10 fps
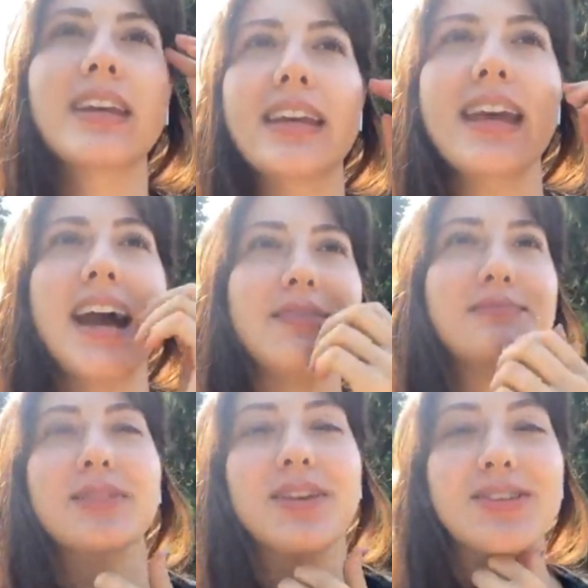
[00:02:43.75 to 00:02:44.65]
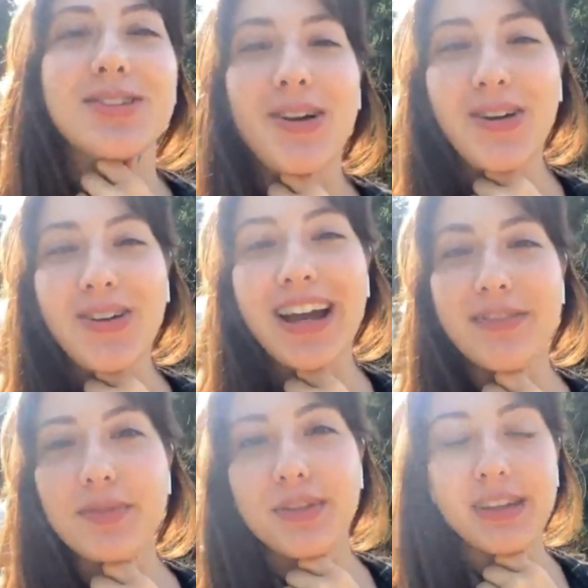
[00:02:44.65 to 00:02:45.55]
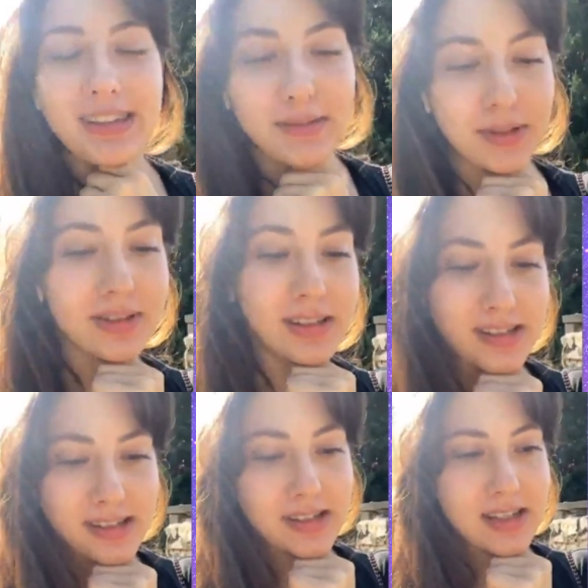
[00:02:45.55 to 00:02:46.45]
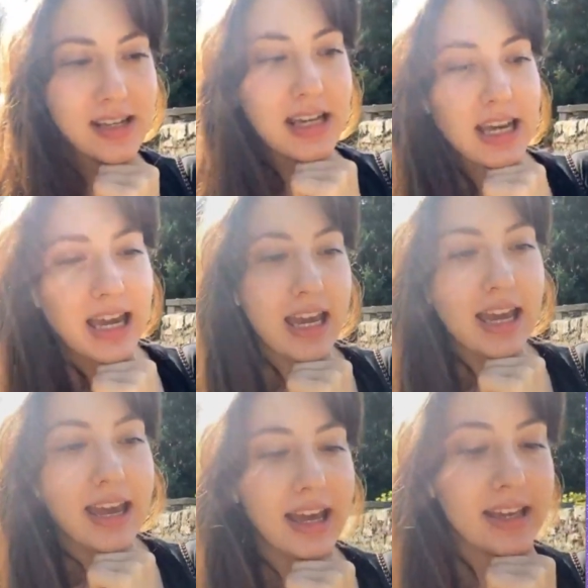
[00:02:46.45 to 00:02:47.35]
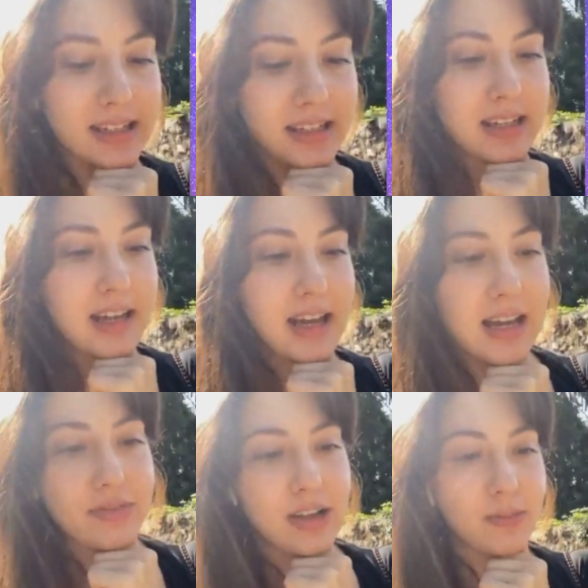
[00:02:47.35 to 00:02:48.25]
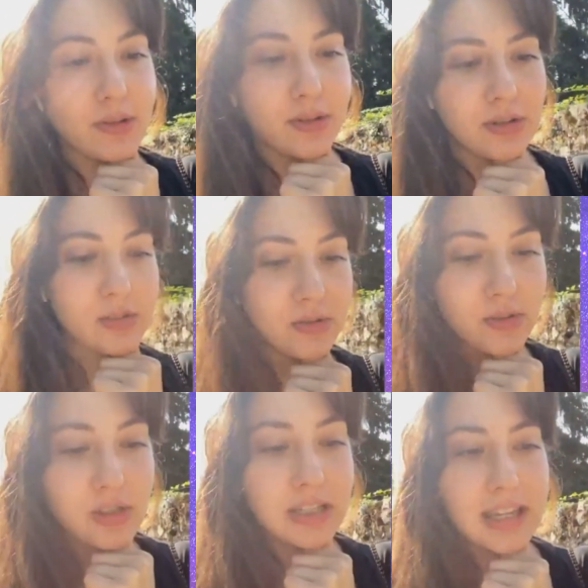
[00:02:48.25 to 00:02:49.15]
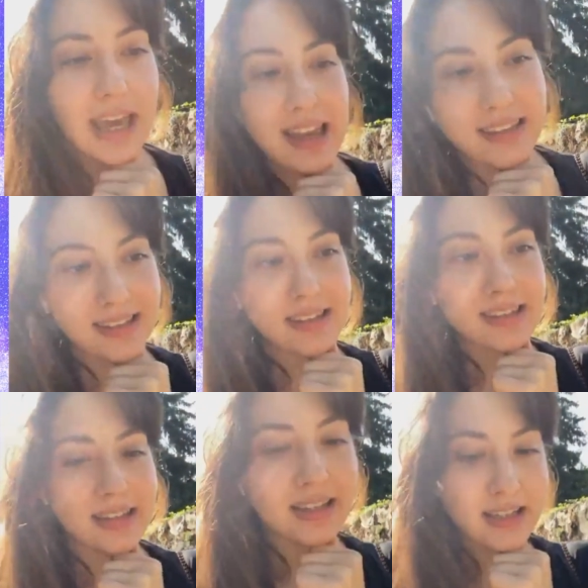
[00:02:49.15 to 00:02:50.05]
Yeah, so I've been thinking about this, and I have come to the conclusion, yes,